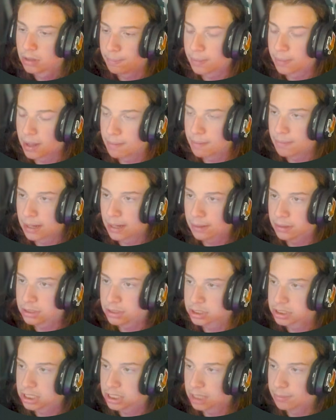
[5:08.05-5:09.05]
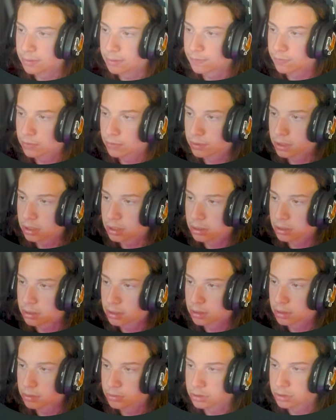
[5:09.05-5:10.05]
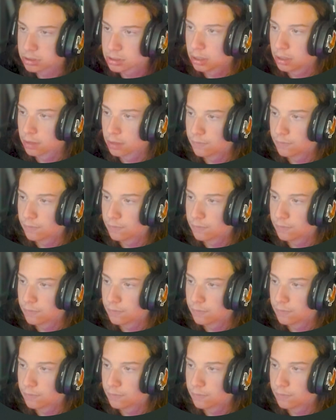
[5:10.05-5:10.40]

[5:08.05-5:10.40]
but I mainly just keep it fully enclosed.